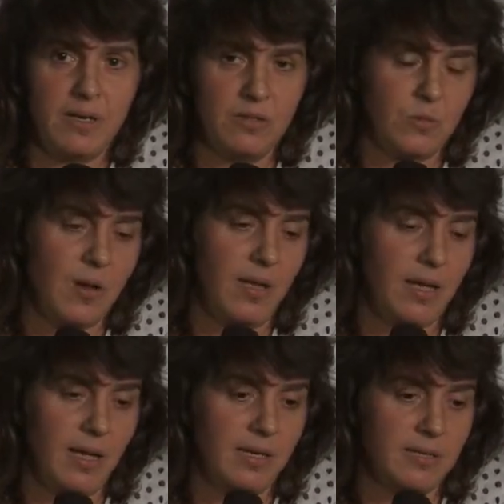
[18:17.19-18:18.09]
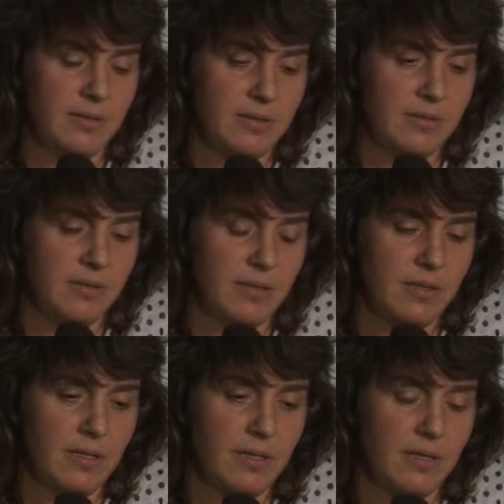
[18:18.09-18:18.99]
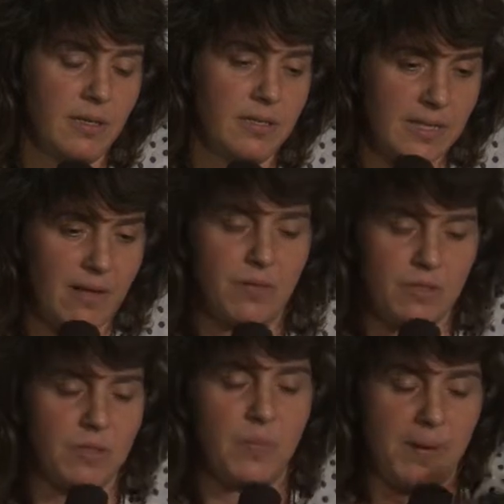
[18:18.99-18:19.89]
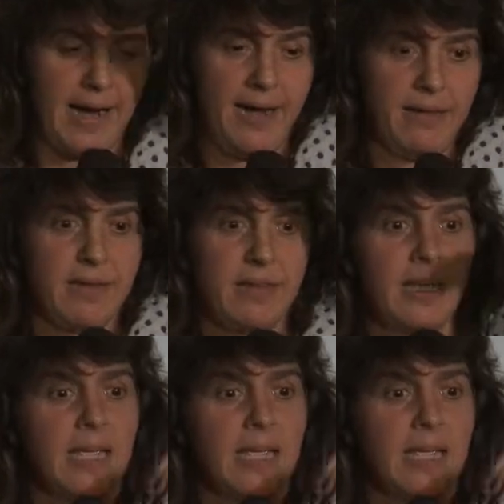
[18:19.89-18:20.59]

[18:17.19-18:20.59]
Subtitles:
as well as levels in the path.